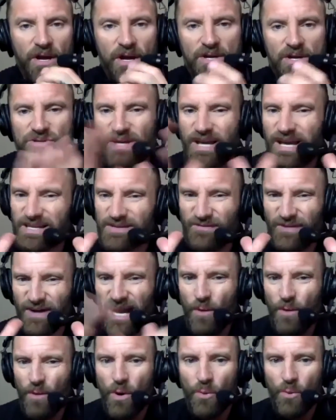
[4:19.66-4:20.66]
So you got to find
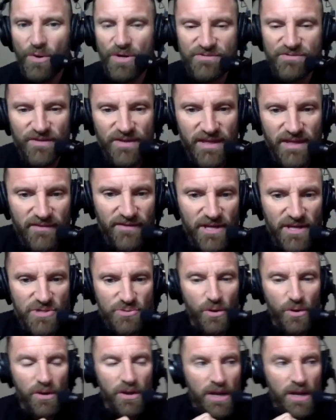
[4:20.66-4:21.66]
out what works for the
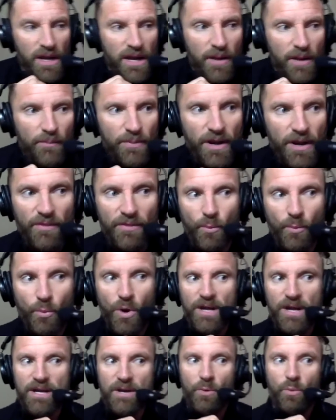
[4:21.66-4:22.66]
individual. But the
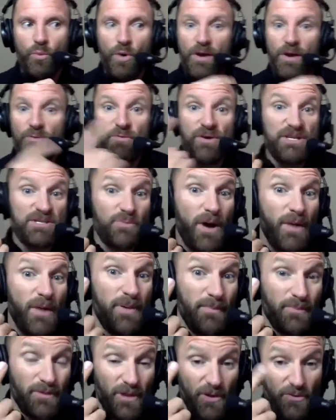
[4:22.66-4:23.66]
one reason why
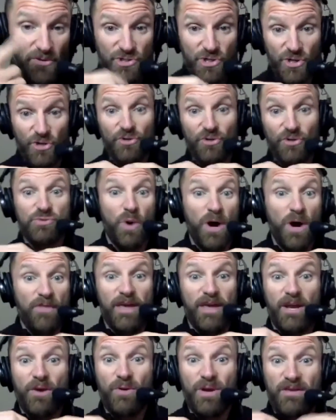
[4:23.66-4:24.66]
people don't journal is, 1, they
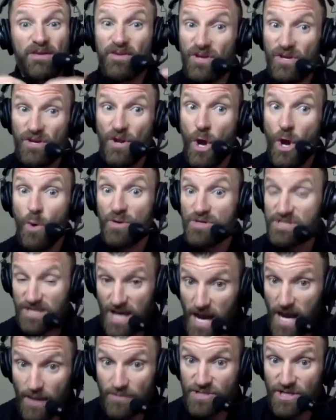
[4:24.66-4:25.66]
don't even know it's an
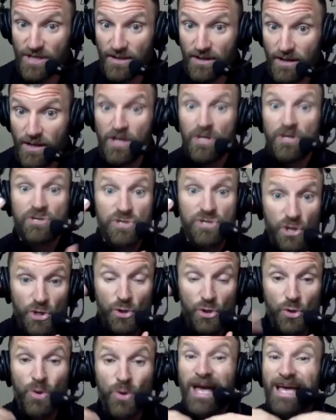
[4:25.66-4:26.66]
option.
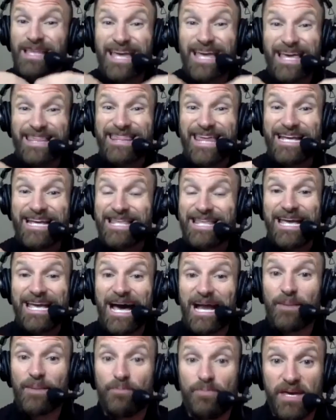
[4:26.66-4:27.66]
2, they think they got
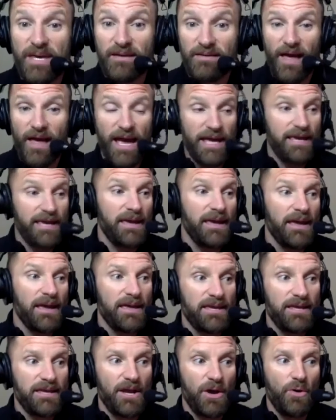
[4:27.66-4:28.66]
to be like,
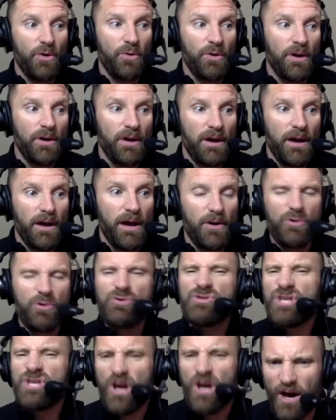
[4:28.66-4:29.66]
who's
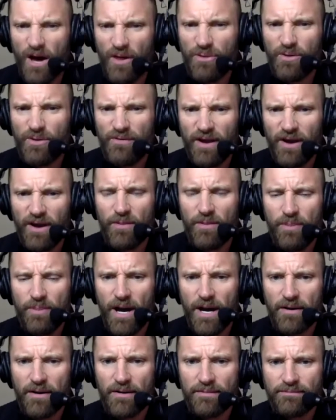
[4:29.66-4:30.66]
the author of Harry Potter?